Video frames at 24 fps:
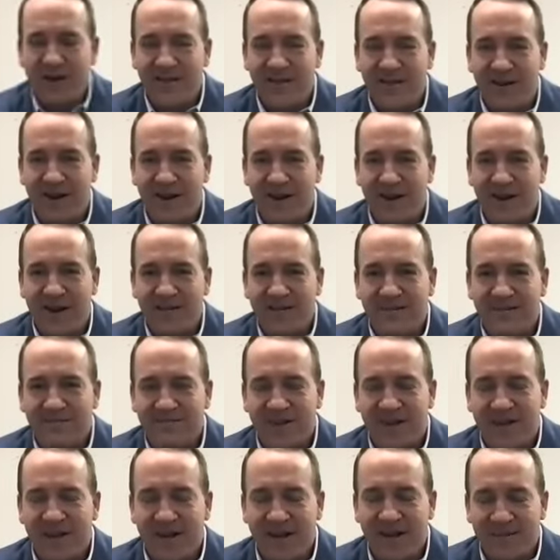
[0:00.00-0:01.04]
Yeah.
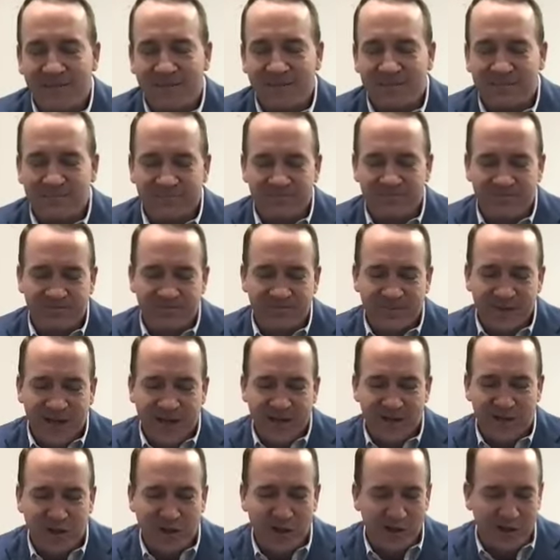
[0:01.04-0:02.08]
That's a
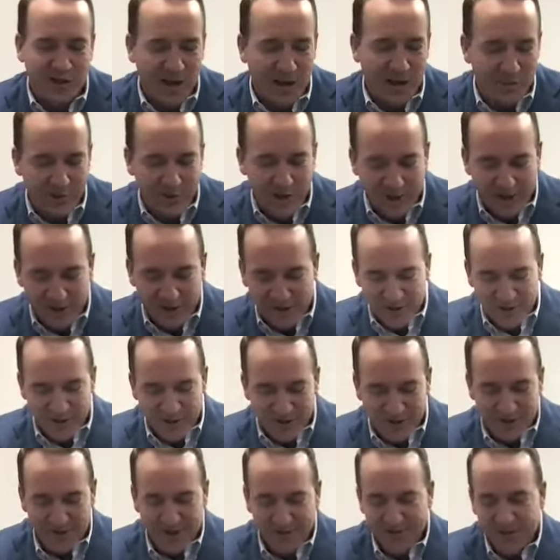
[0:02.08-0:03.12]
good combination there.